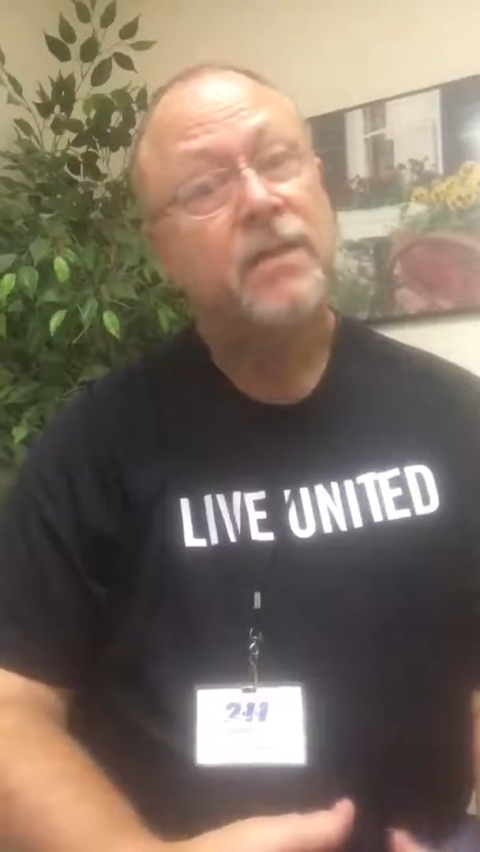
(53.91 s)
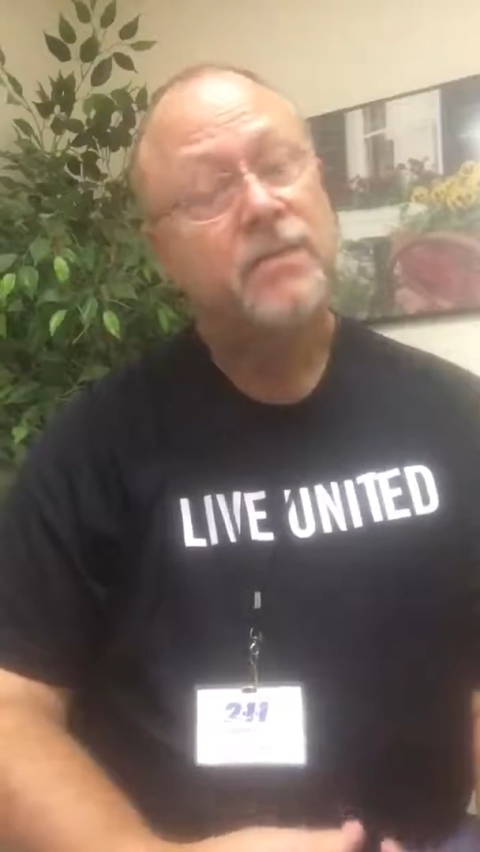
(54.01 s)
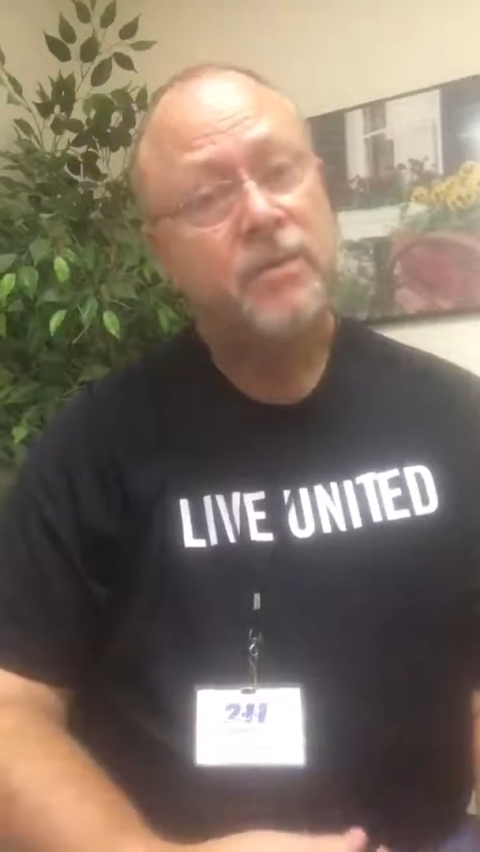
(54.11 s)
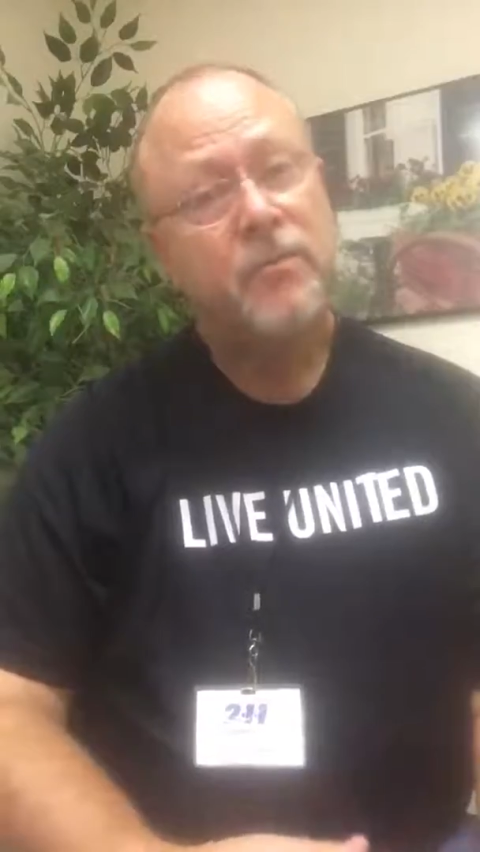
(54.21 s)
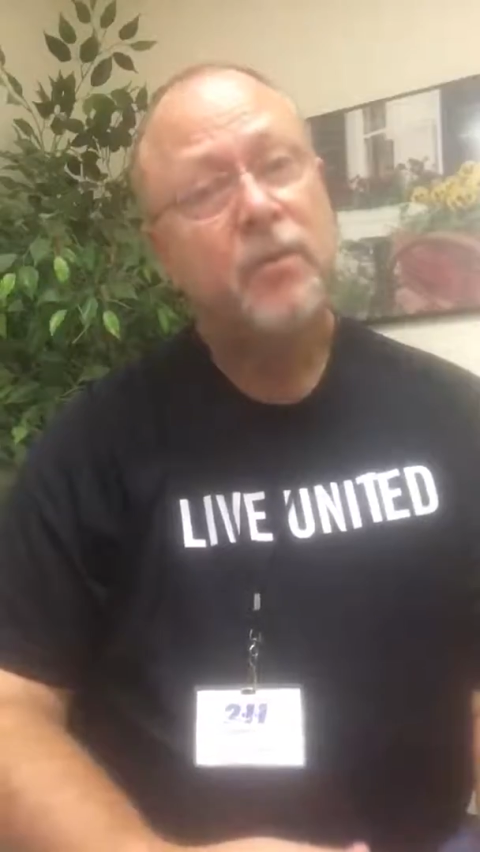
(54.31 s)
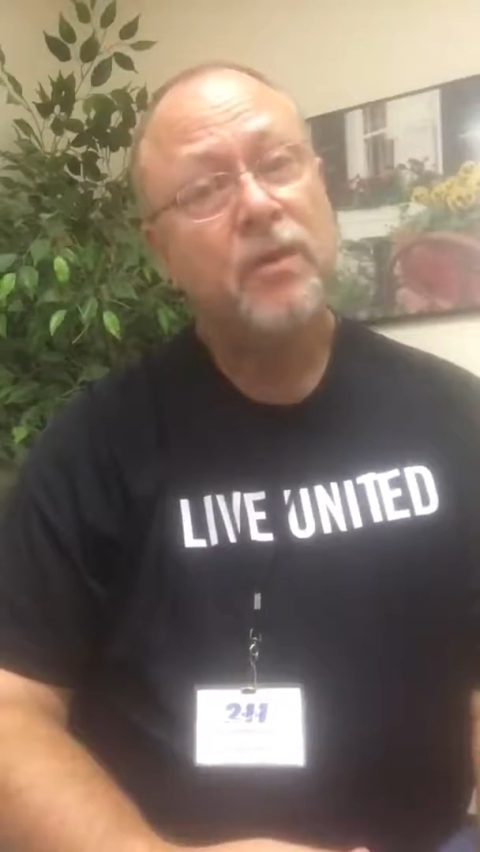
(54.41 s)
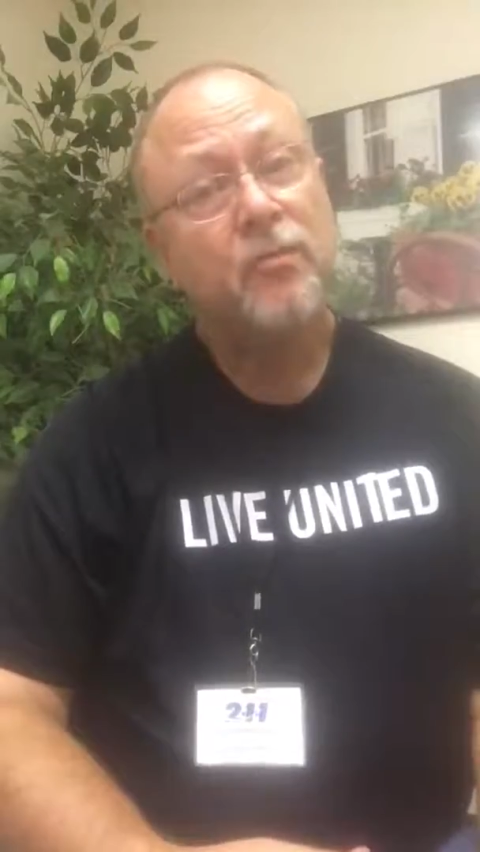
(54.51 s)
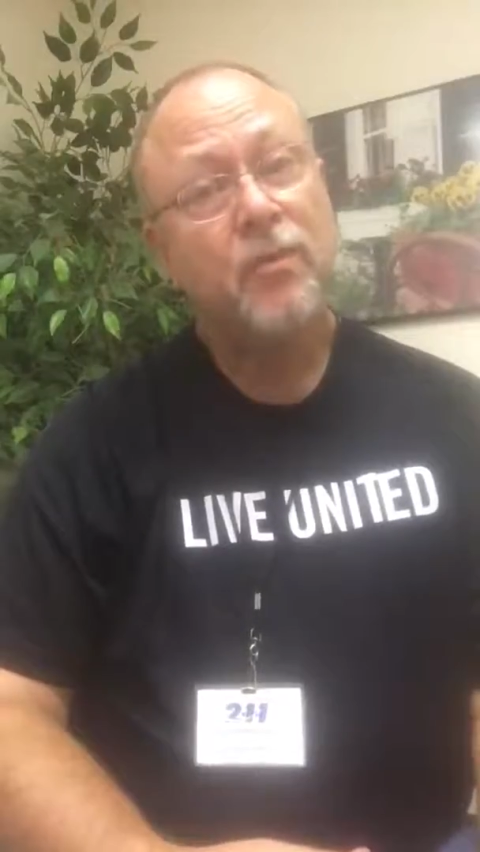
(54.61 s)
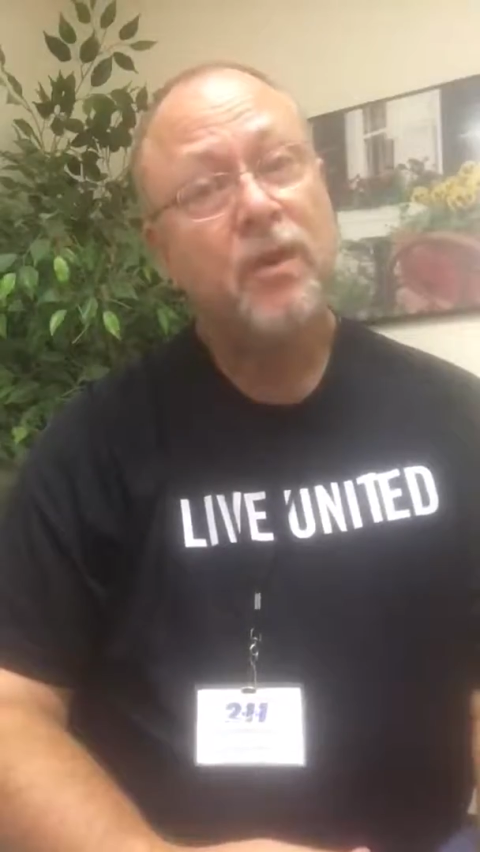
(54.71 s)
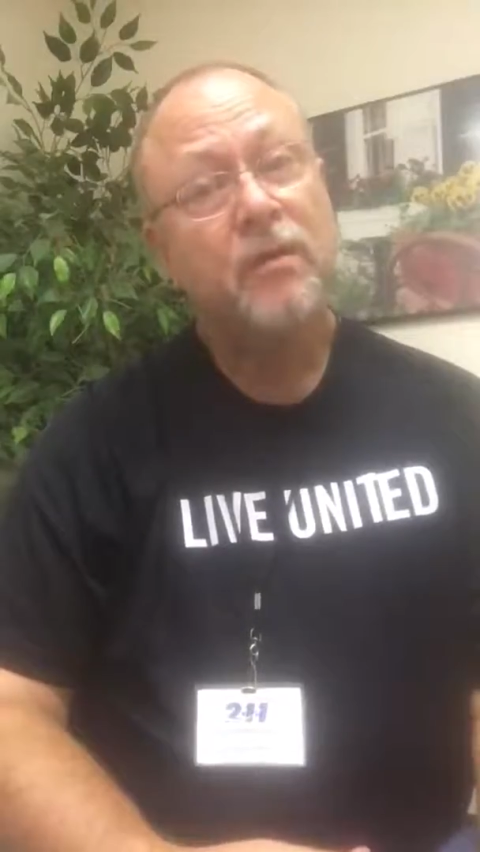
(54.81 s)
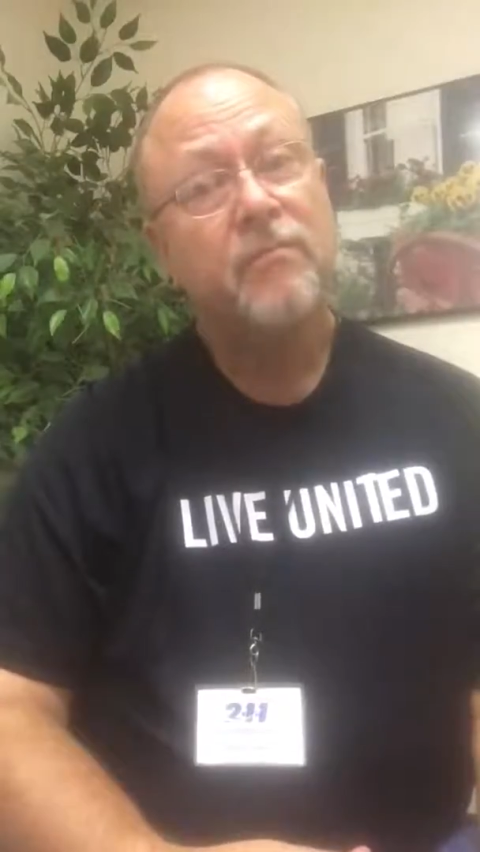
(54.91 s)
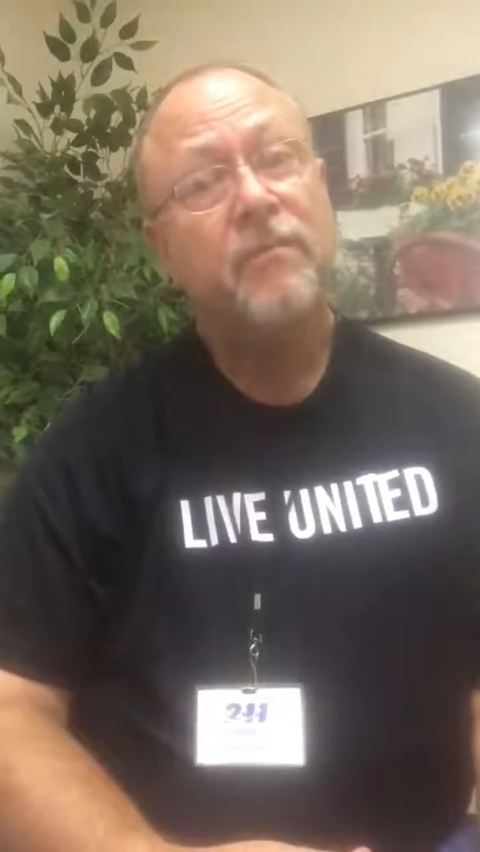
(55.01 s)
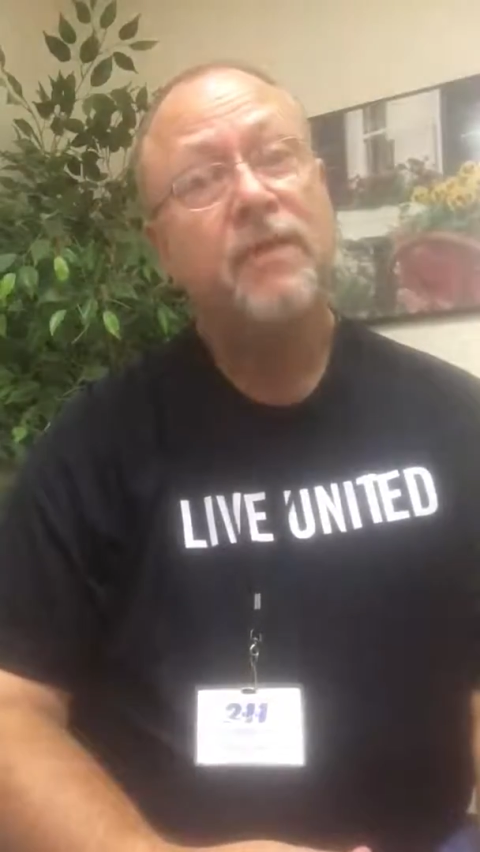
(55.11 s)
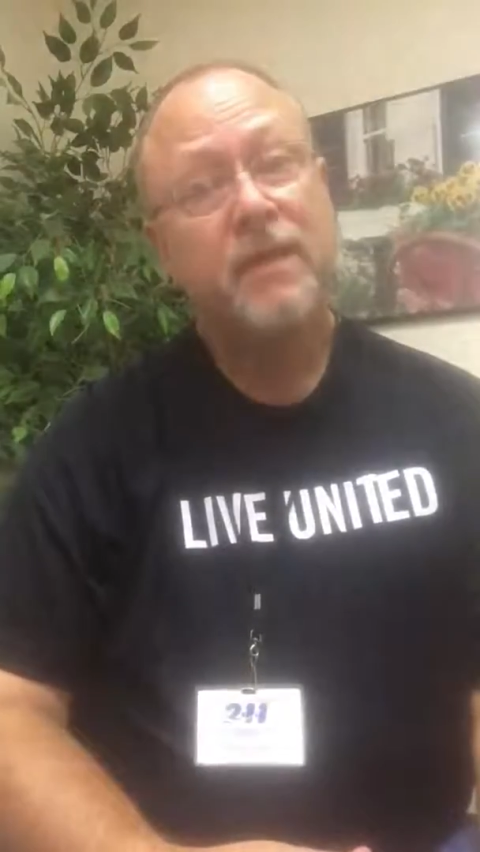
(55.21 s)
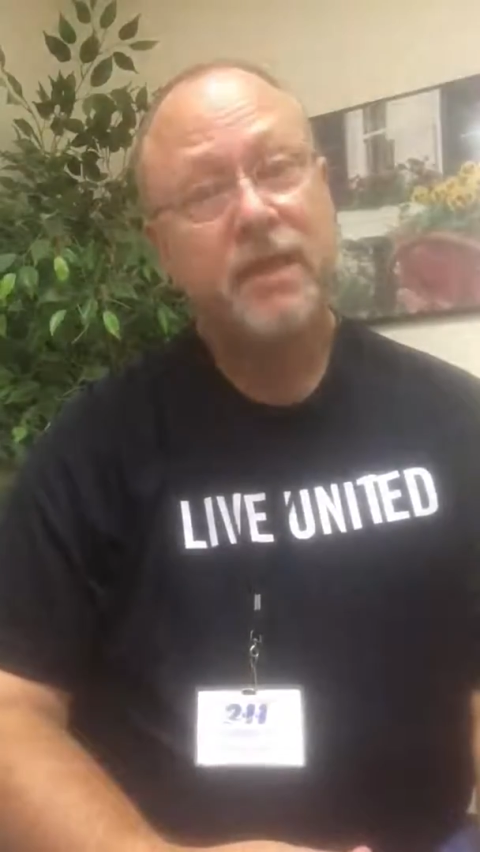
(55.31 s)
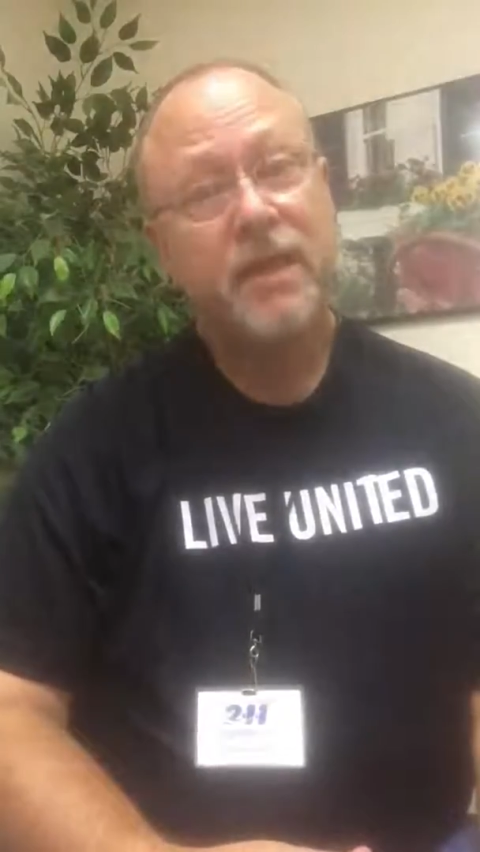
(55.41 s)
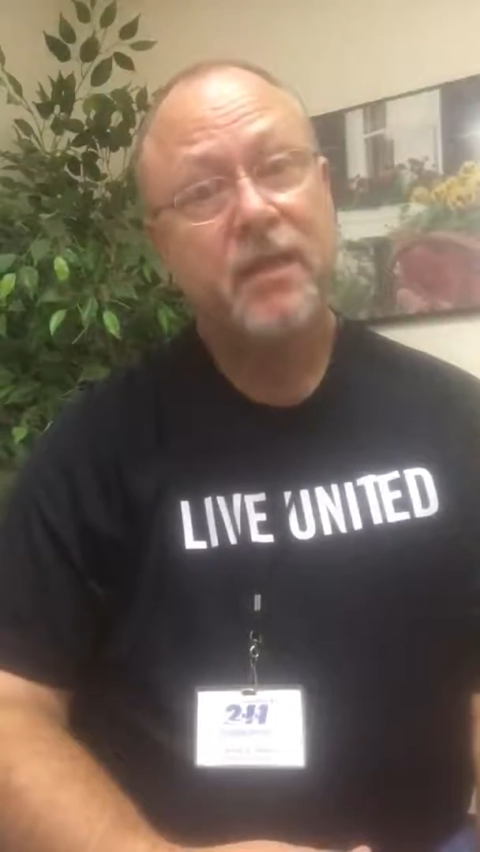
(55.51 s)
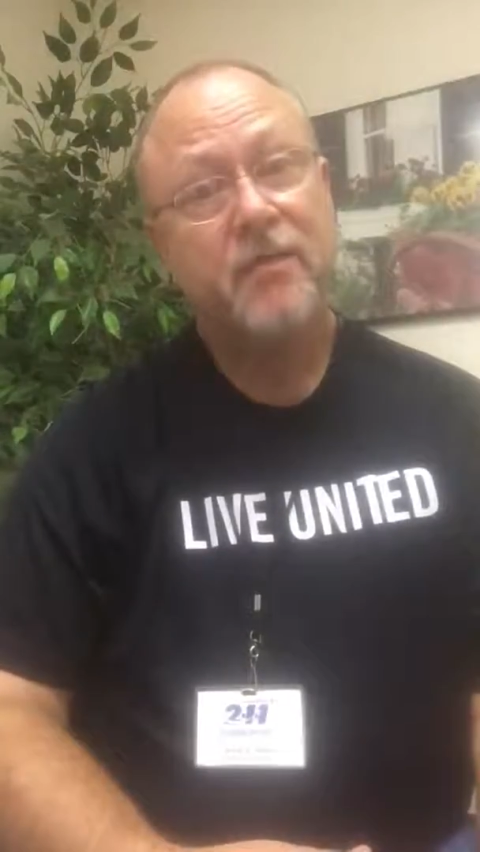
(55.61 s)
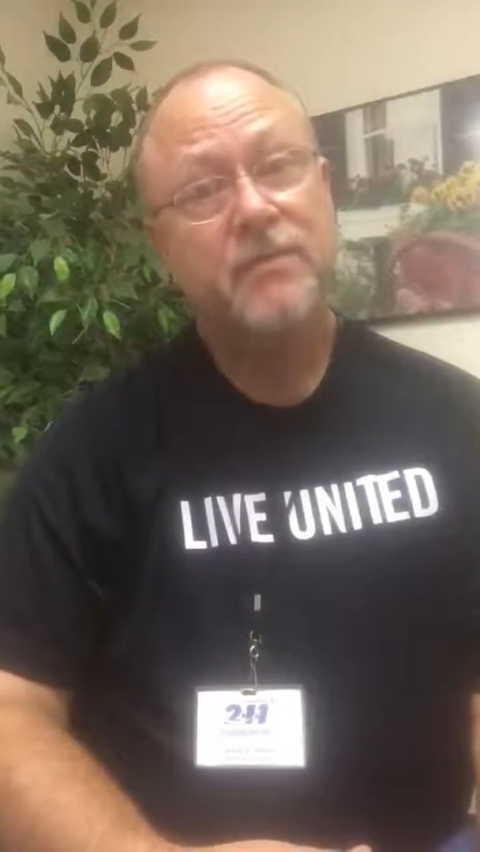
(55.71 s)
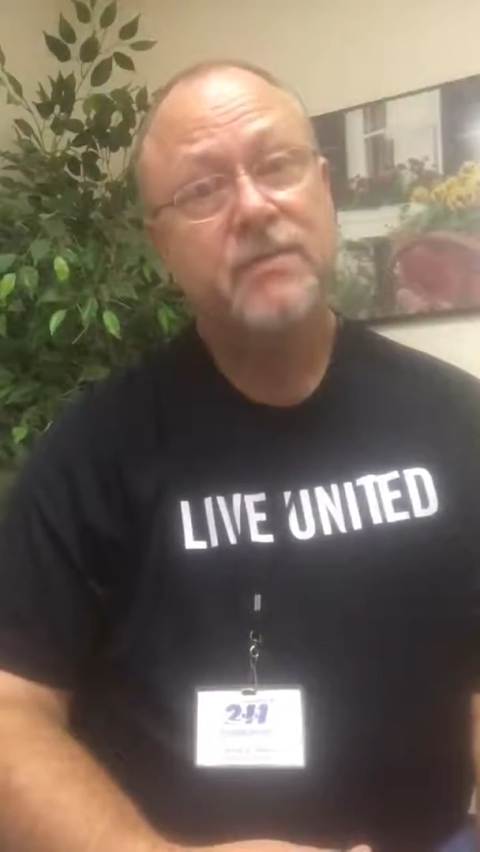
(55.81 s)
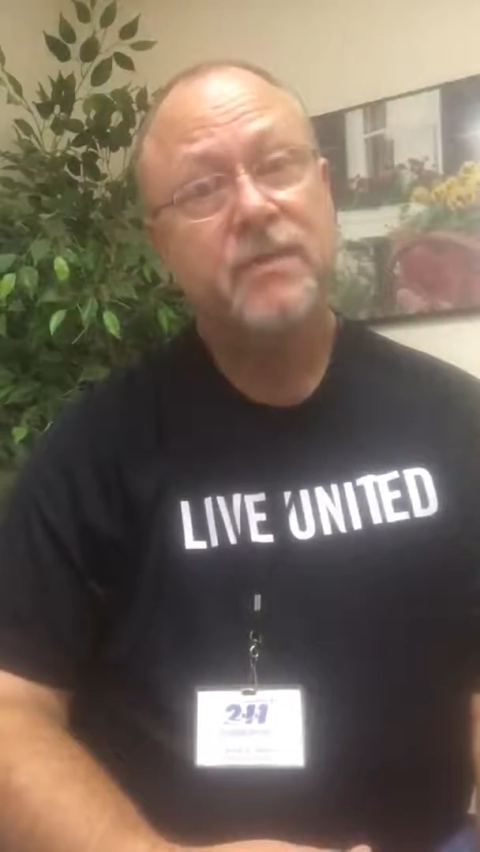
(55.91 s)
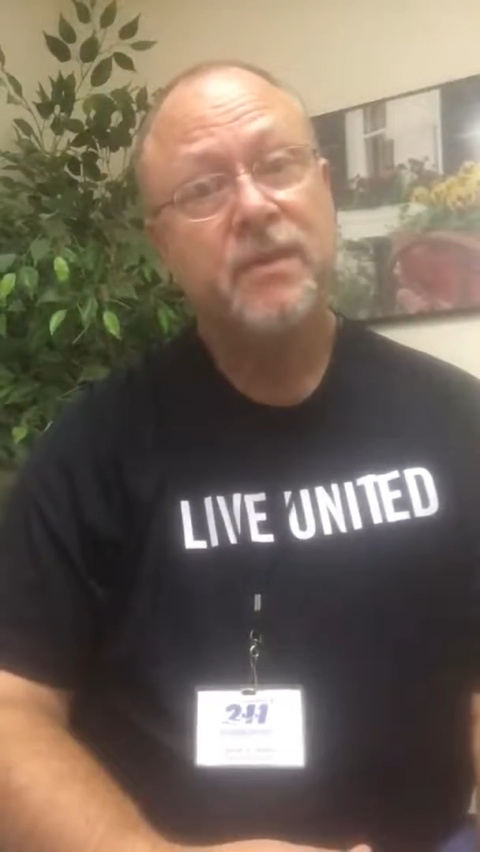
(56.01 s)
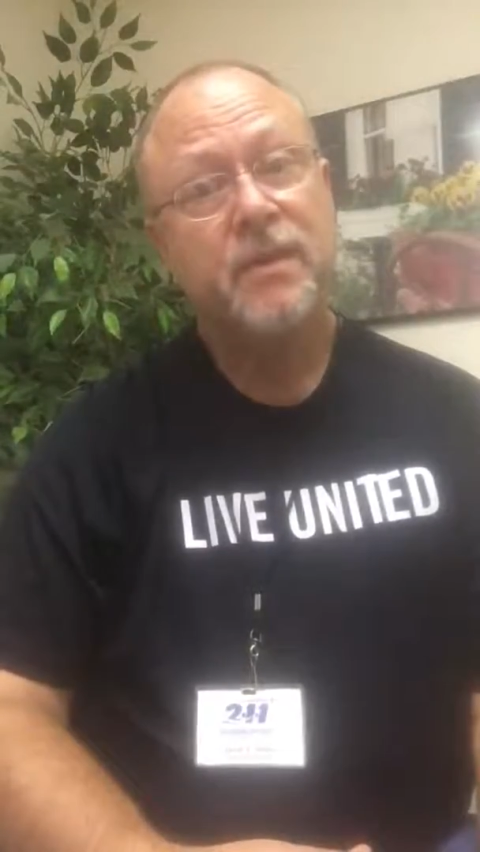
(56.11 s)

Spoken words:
211 cares.